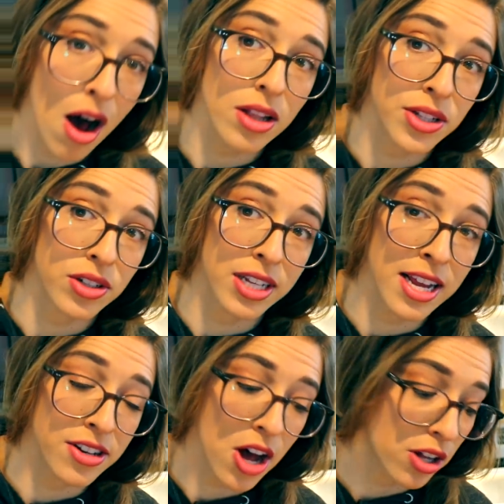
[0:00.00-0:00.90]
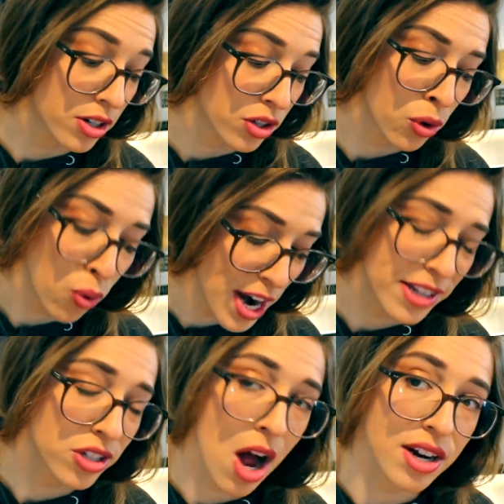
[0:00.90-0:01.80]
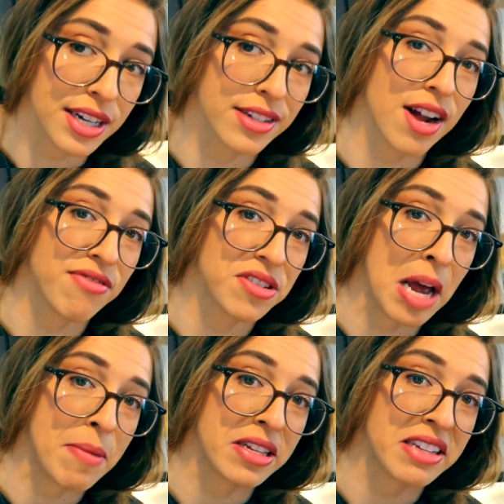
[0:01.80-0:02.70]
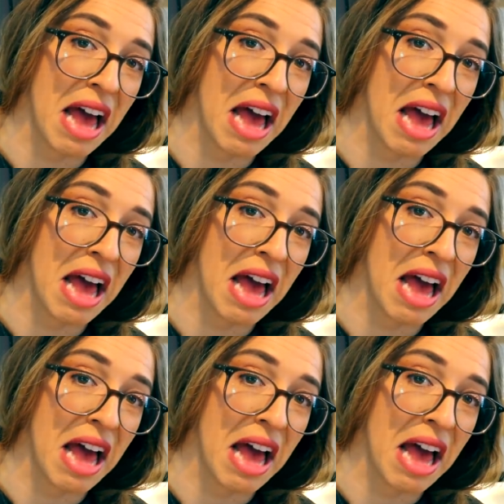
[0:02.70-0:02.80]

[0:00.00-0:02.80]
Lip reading: all of them are $10. Great stocking stuffers, I must